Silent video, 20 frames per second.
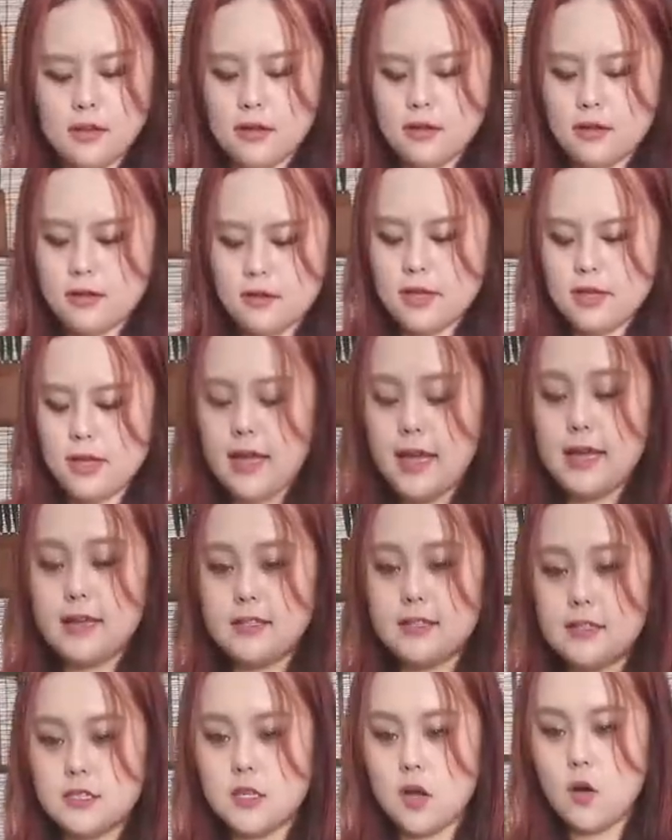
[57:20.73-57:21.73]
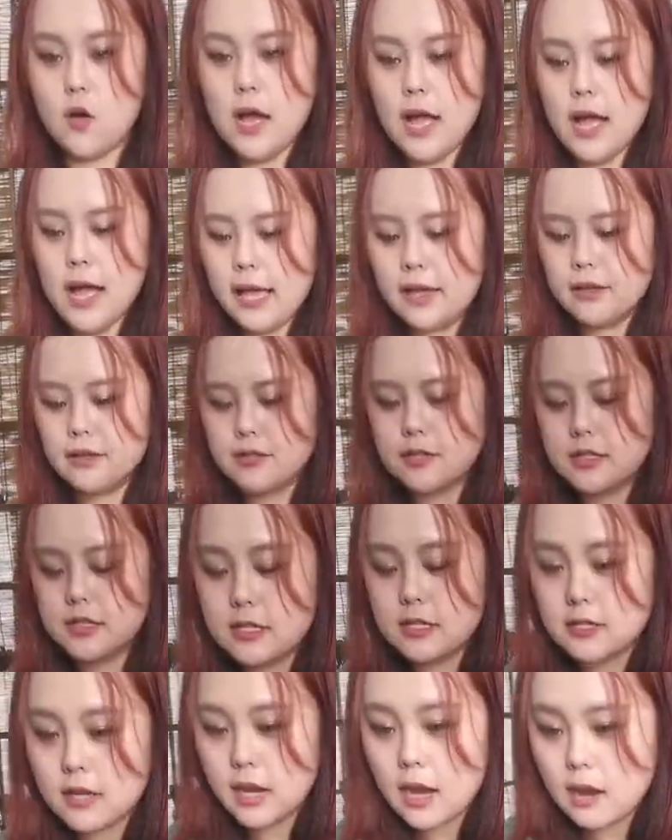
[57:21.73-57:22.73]
okay so and you
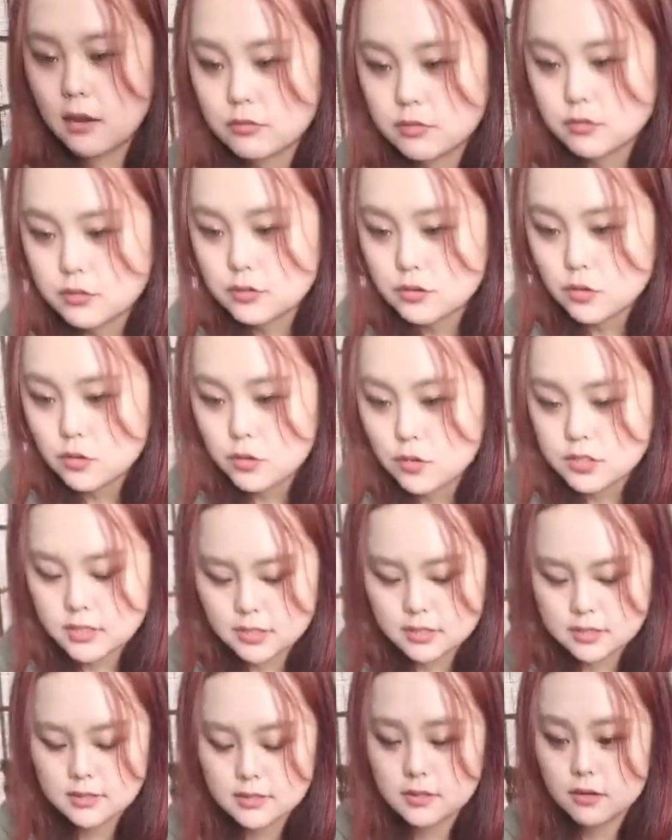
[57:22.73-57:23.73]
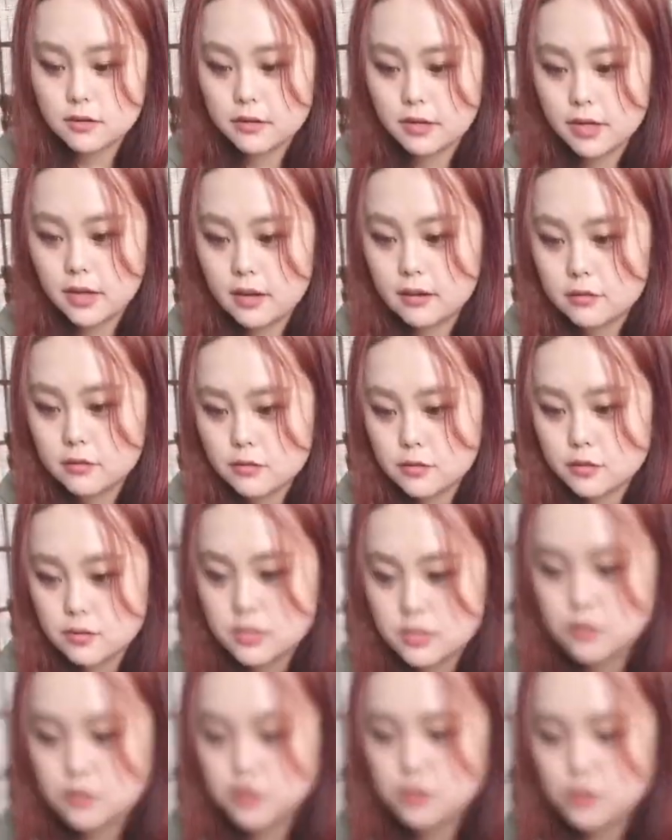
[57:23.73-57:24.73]
see how the sauce is okay how the
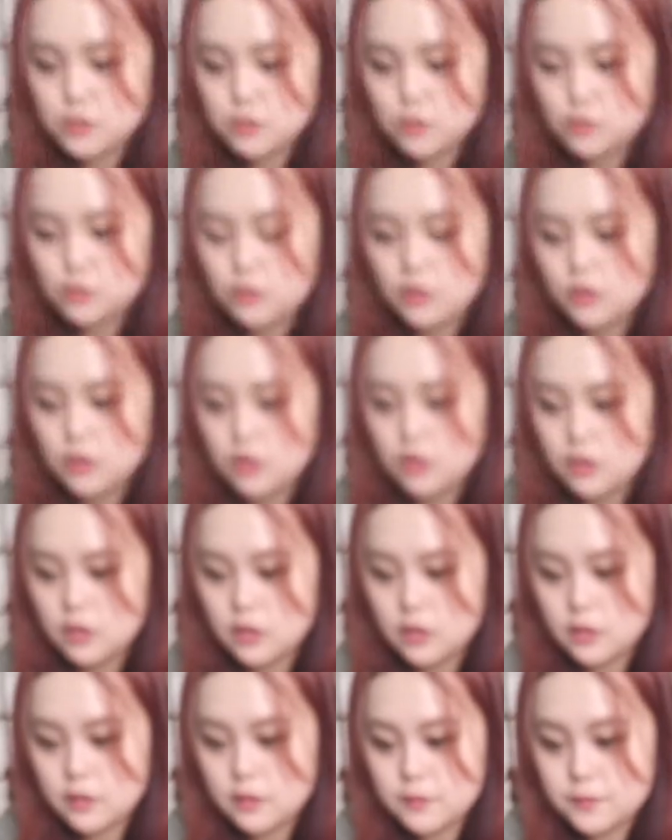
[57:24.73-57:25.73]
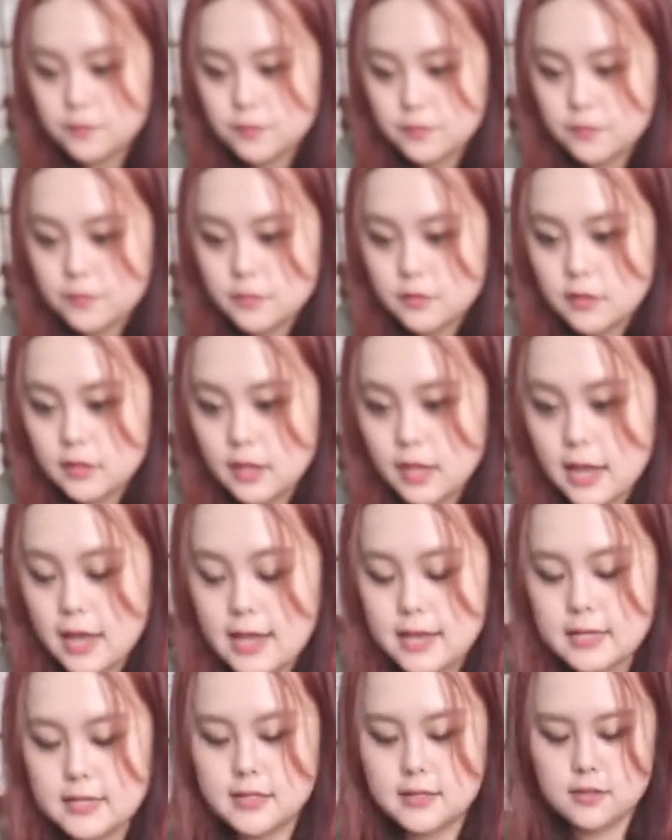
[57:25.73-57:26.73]
sauce is so
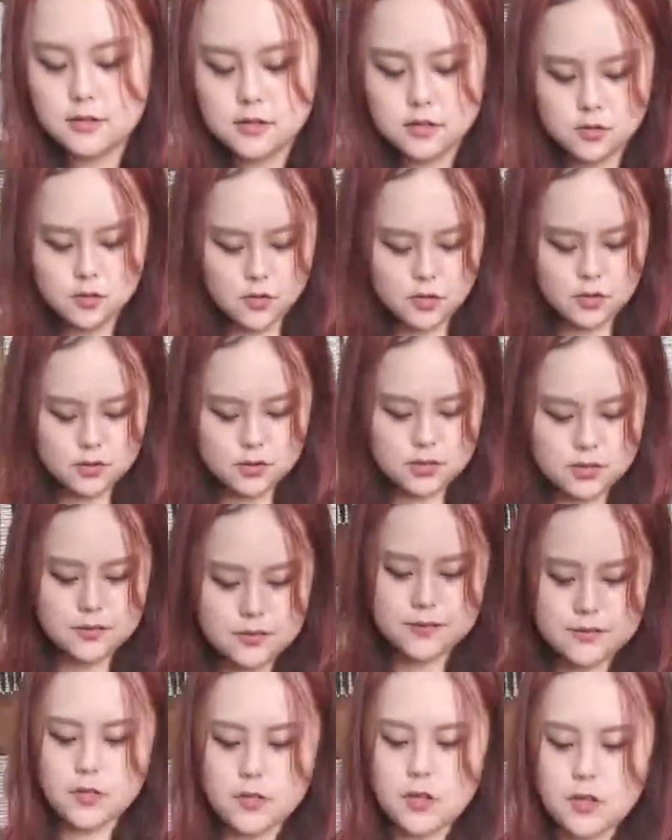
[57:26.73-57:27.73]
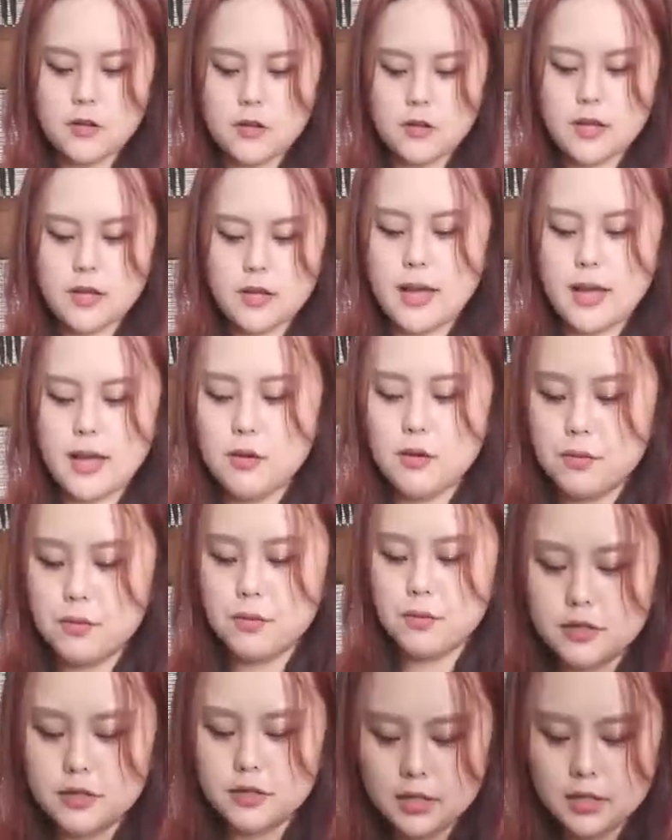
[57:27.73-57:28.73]
nice the sauce Okay, I will
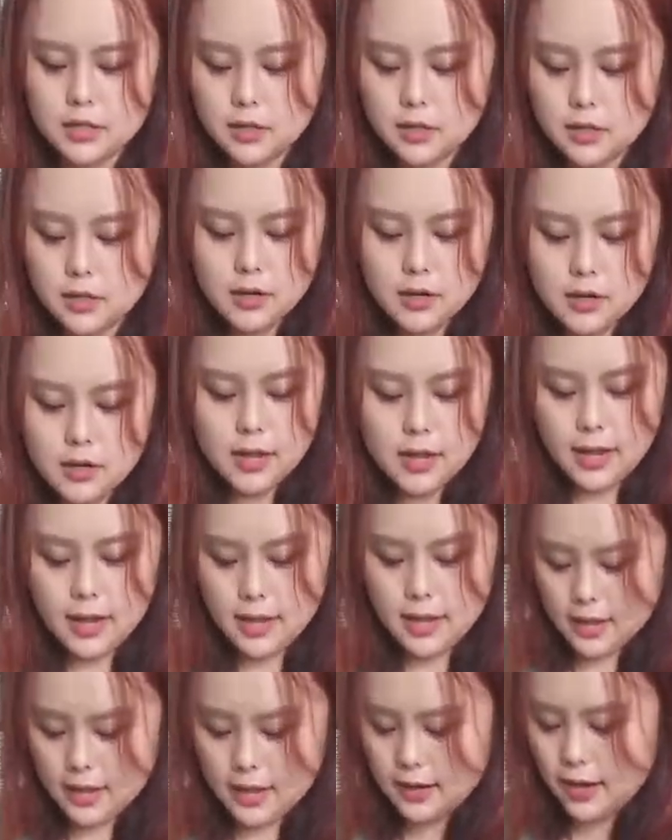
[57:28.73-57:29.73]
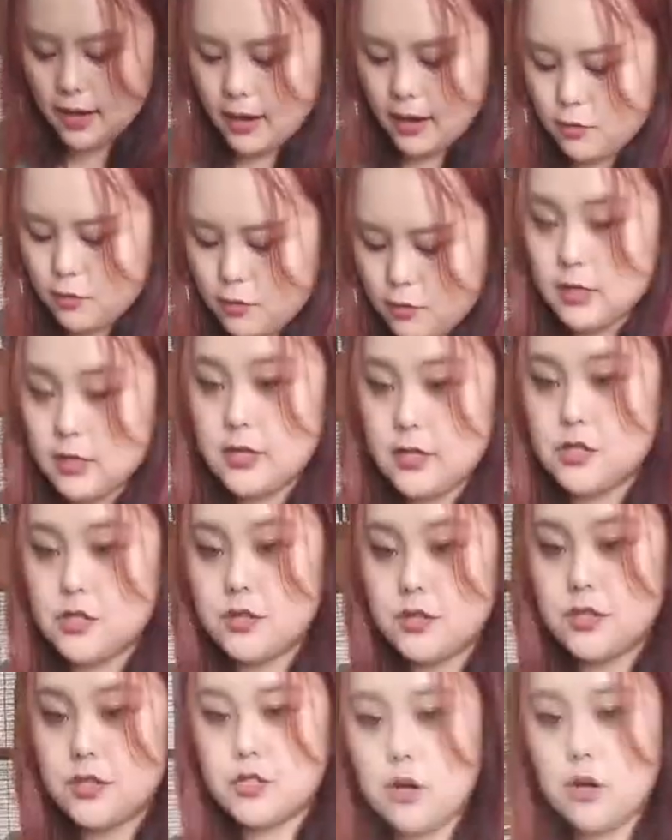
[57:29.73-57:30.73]
put it here and I will let
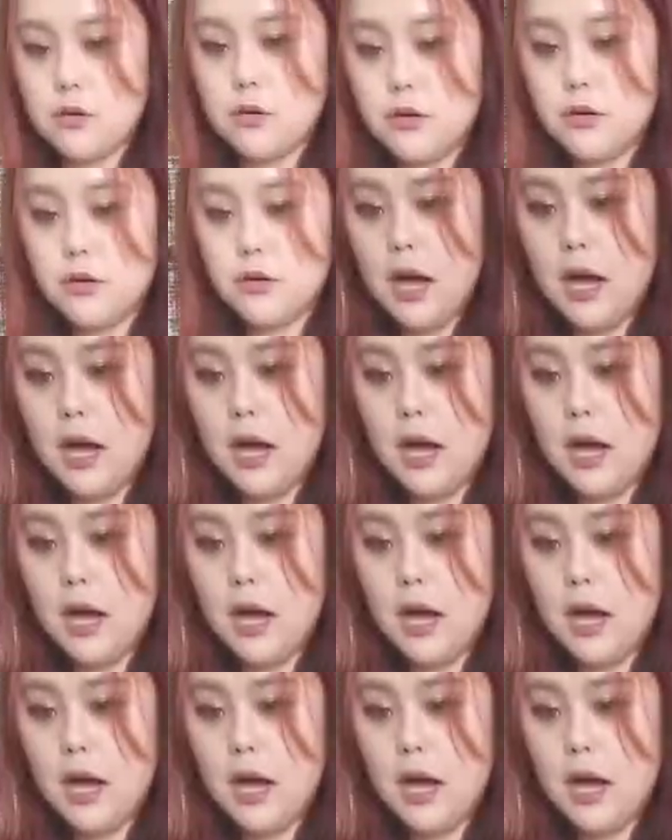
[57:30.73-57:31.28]
you show you how